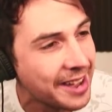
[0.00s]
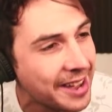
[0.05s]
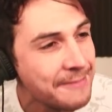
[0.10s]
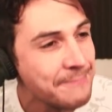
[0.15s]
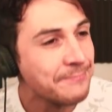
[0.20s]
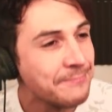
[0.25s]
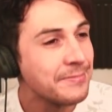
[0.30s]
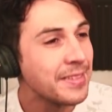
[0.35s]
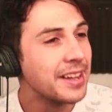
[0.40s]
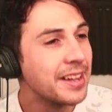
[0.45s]

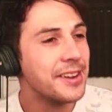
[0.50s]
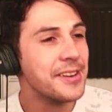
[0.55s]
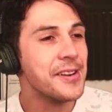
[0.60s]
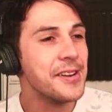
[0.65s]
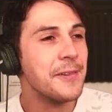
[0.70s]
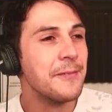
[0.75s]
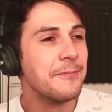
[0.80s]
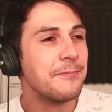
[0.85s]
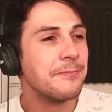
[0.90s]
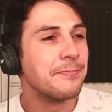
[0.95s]

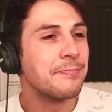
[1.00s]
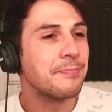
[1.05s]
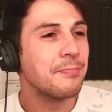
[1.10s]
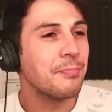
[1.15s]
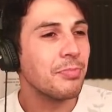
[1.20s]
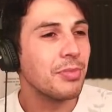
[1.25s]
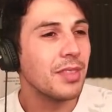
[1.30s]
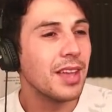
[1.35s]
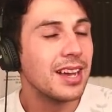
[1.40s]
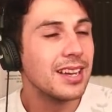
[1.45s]

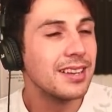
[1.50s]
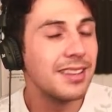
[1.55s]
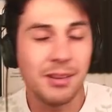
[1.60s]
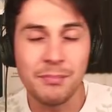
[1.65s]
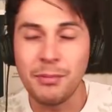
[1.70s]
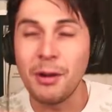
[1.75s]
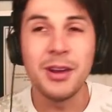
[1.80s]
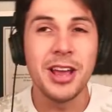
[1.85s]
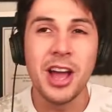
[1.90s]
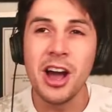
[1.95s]
I think
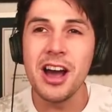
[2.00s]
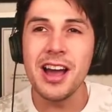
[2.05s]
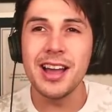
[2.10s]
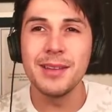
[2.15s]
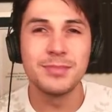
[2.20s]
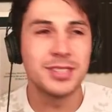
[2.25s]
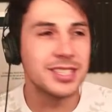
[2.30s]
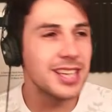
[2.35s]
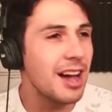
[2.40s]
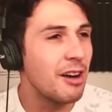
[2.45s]
he probably hurt
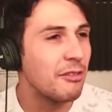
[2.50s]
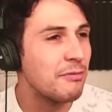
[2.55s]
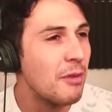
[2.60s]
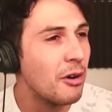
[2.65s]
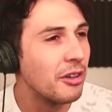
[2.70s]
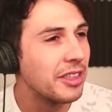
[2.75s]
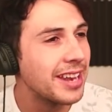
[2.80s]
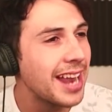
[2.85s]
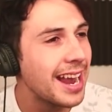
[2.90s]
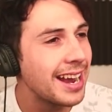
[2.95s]
himself
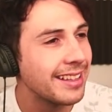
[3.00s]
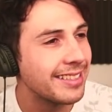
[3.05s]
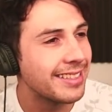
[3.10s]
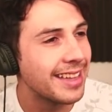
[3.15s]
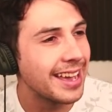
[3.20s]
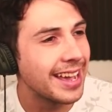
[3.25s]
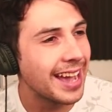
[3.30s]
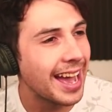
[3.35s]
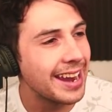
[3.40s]
more than anything,